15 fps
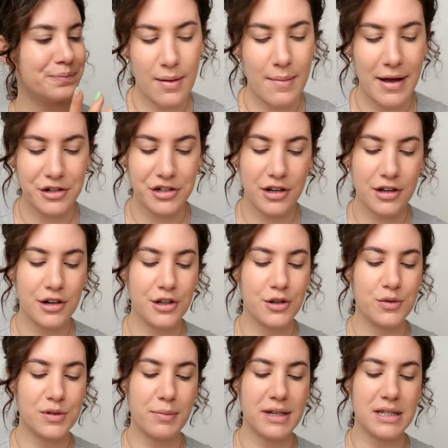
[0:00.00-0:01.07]
I'm actually gonna
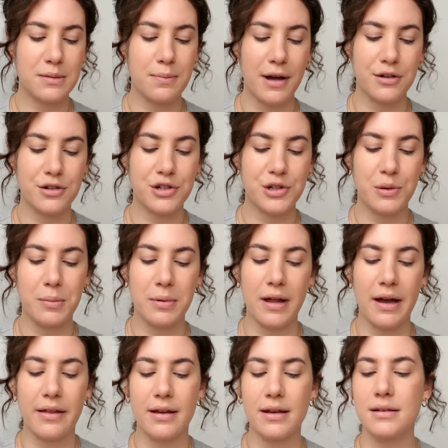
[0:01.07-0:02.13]
use my sponge to
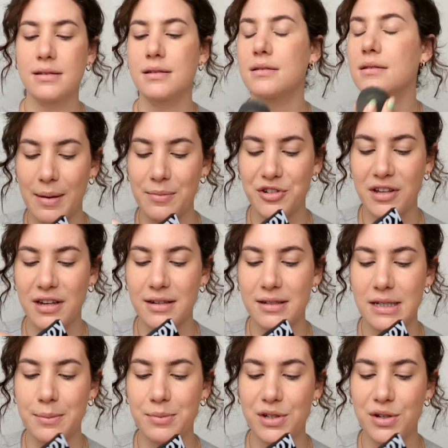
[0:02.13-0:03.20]
apply this. I'm just gonna
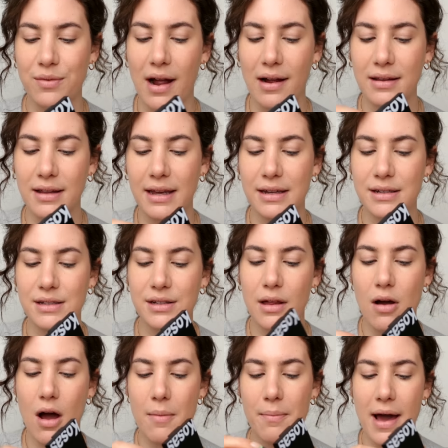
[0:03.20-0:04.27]
dip directly into the
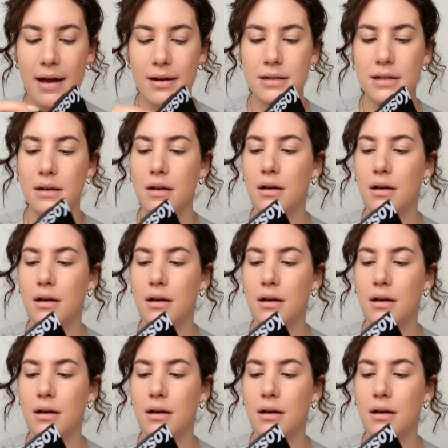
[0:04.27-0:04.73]
compact.